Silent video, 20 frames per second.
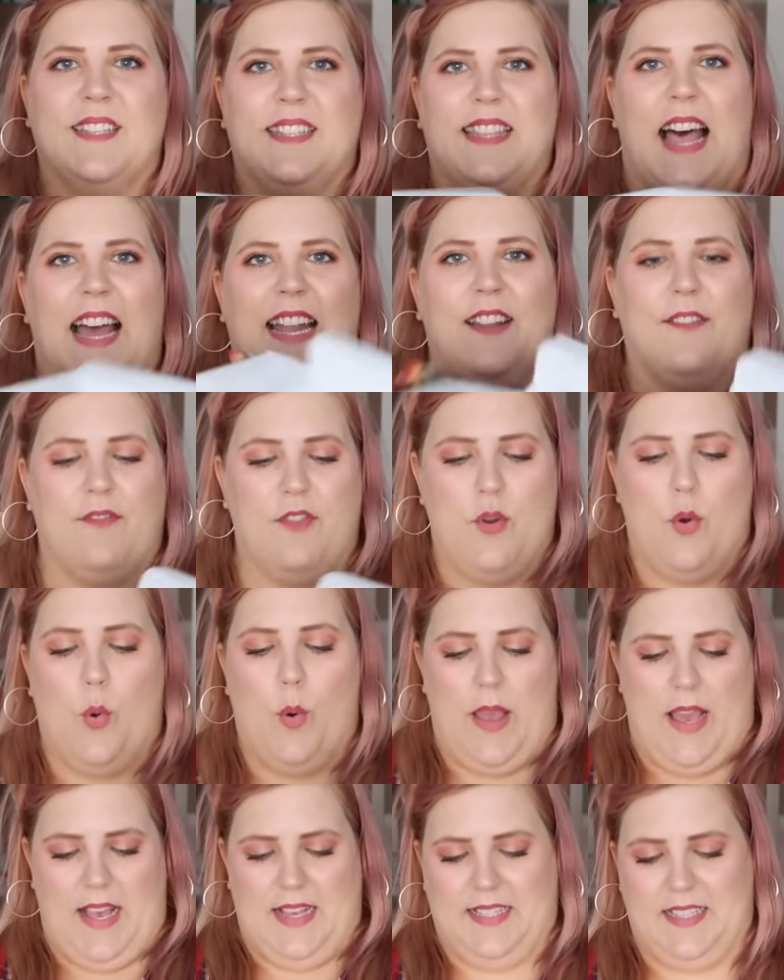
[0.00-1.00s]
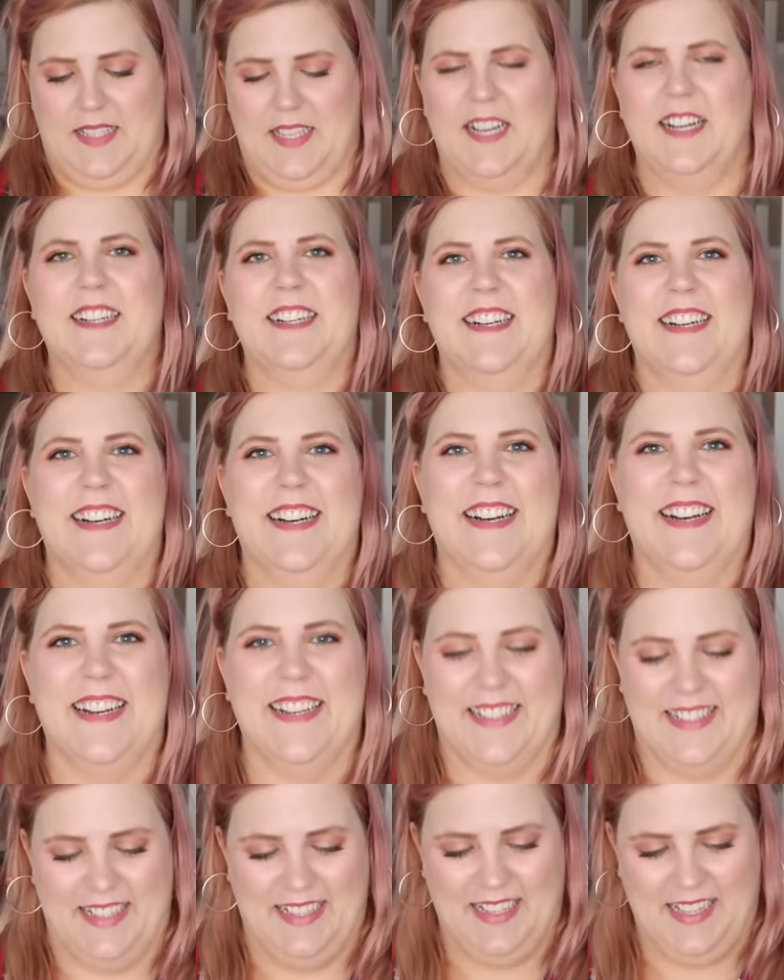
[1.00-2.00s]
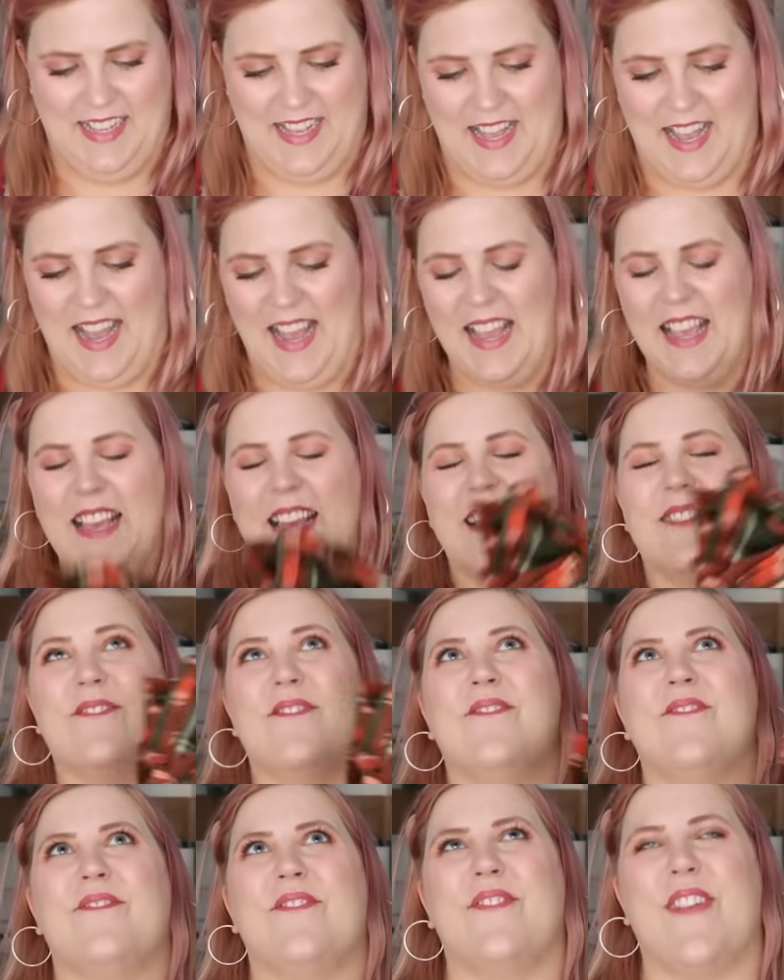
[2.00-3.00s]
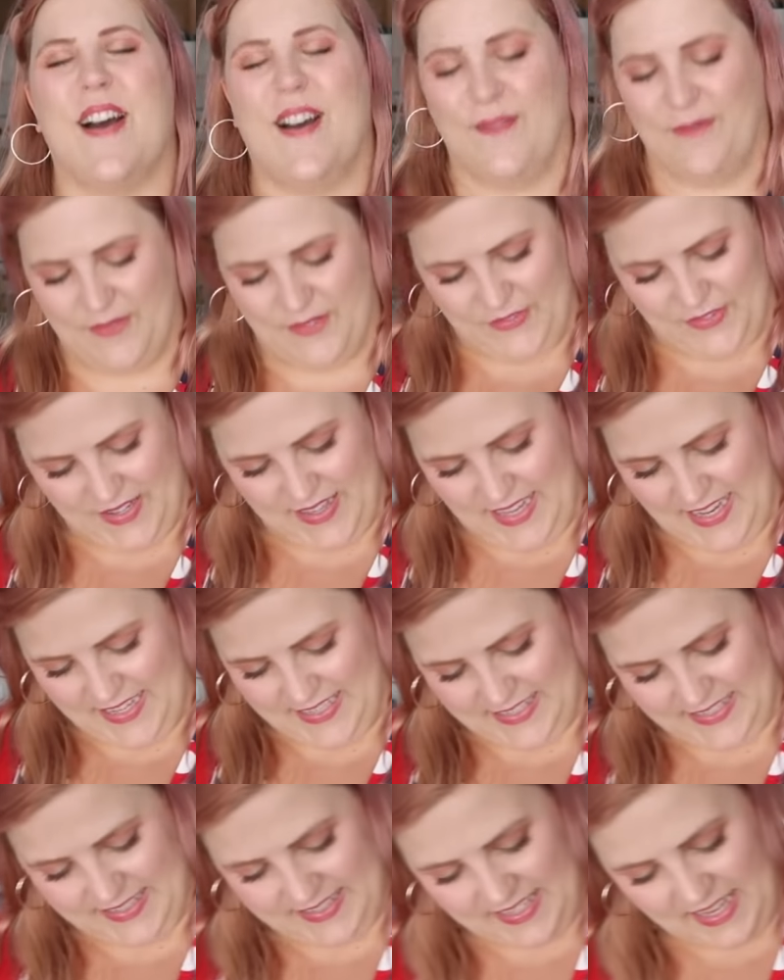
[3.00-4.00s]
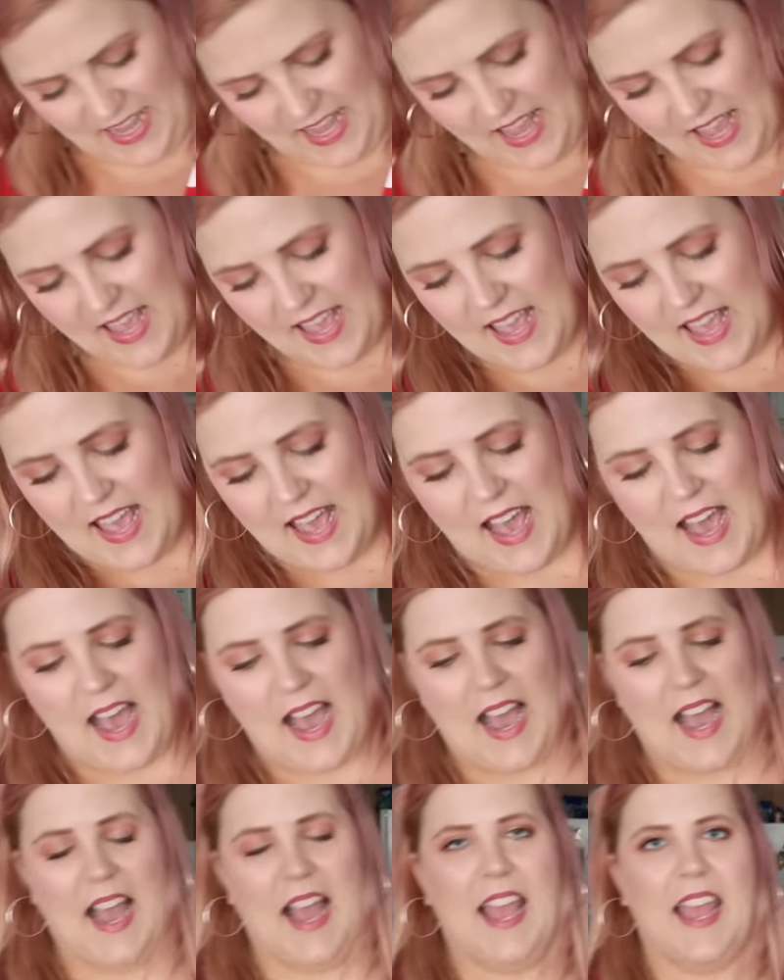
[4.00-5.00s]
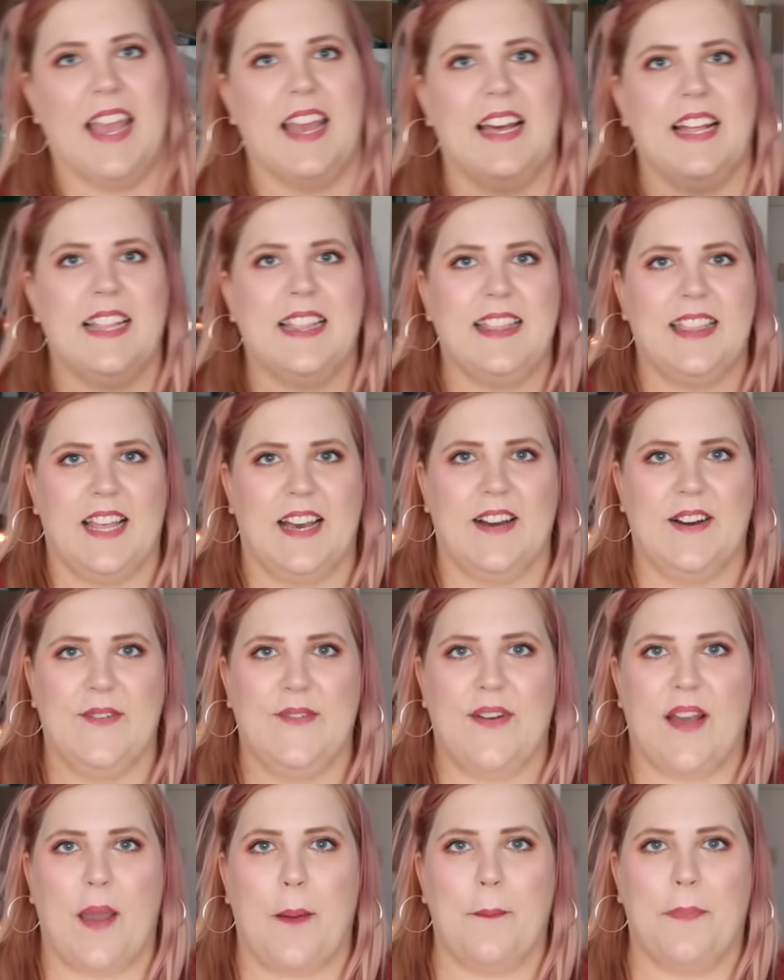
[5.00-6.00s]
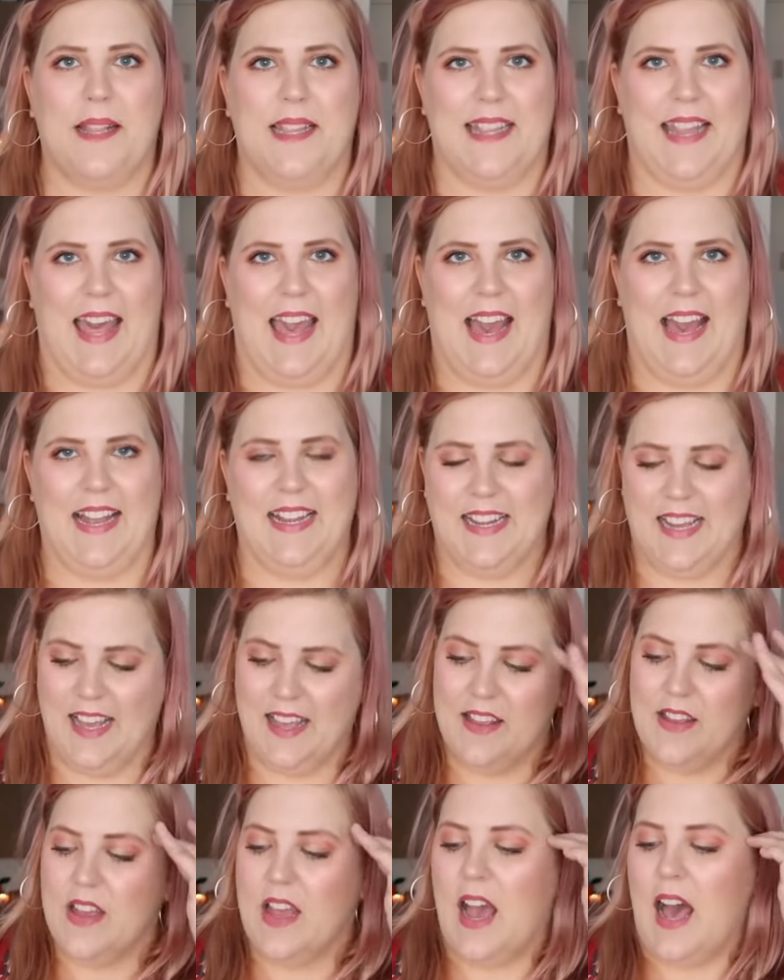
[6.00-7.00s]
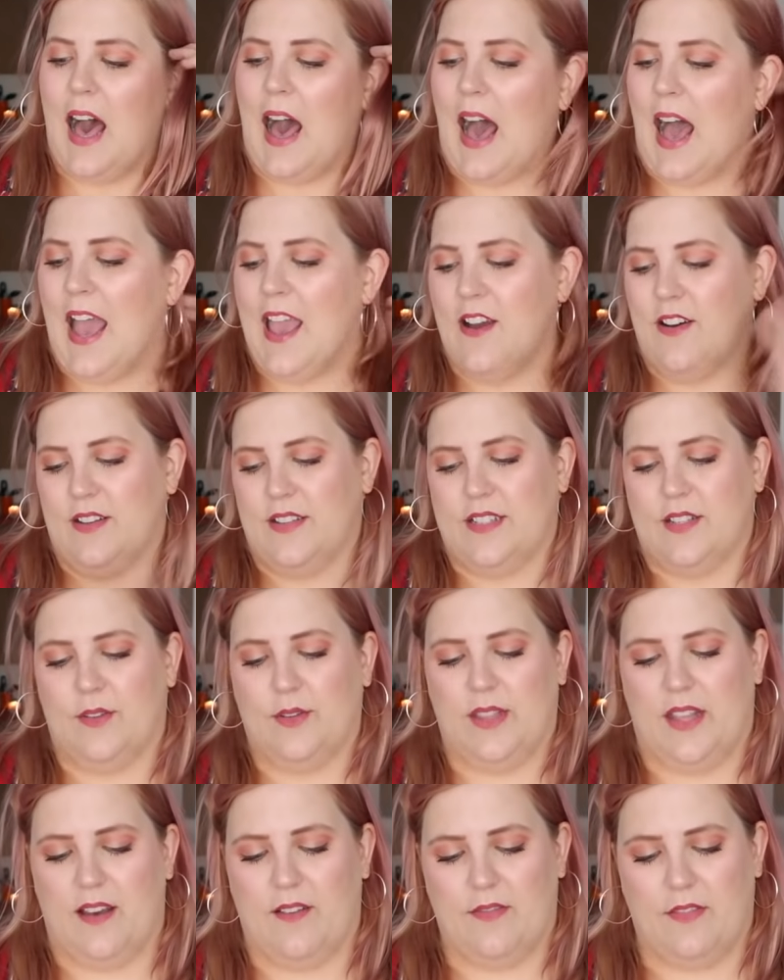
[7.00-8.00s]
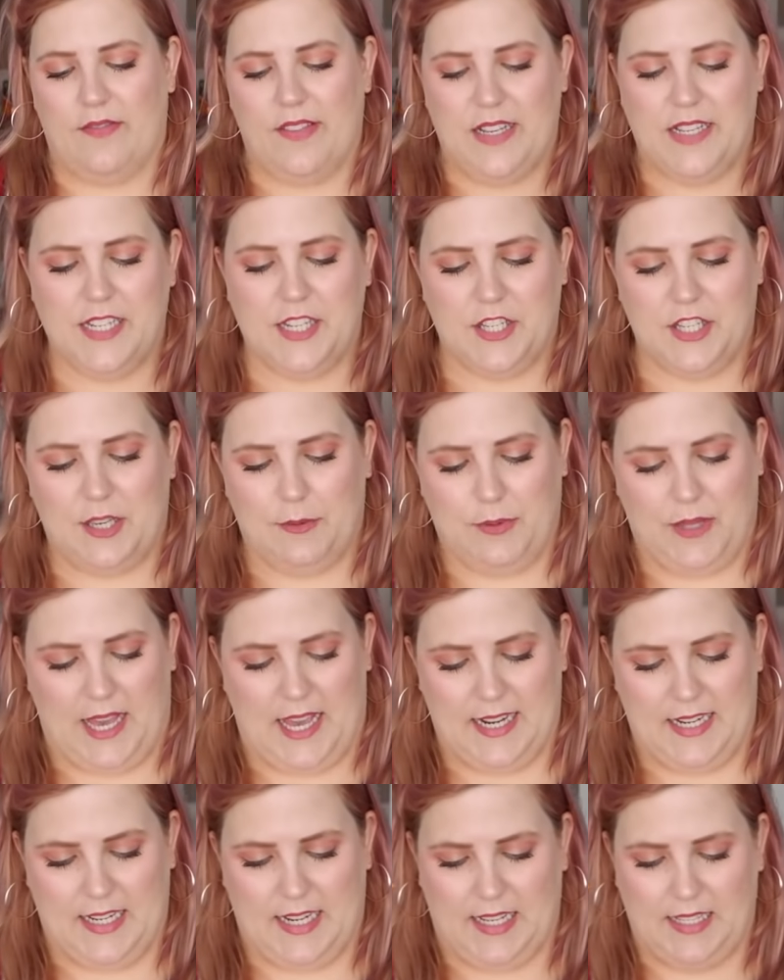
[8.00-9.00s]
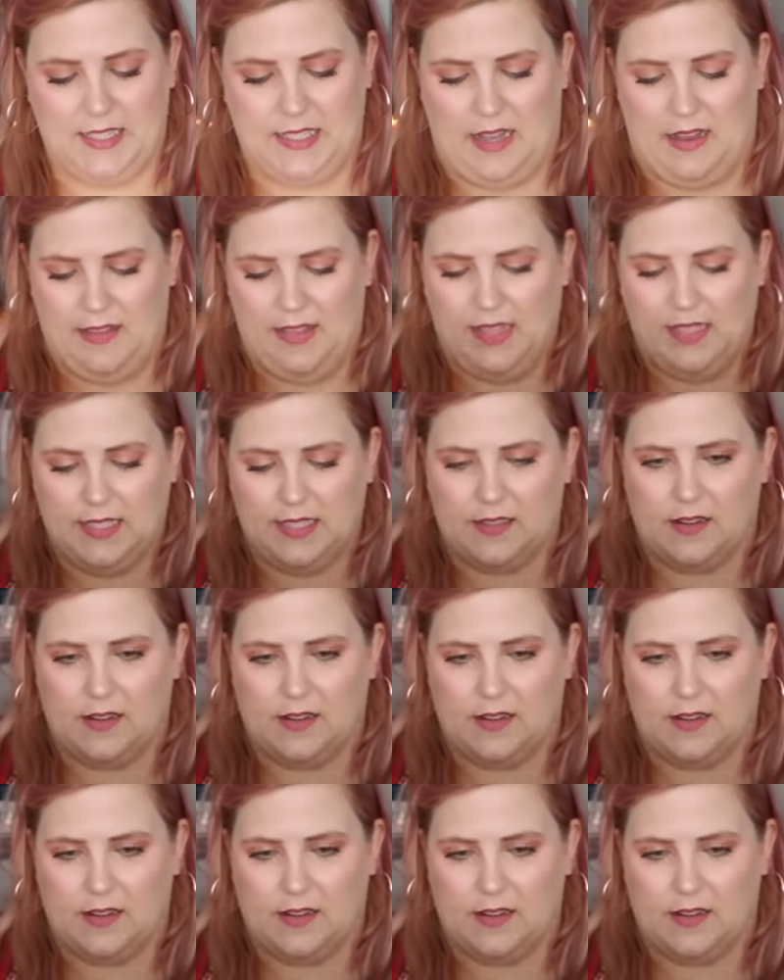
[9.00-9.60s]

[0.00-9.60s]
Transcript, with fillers: a lot of noise. I am pumped for this. I love plaid. I also love vintagey plaid, and I saw this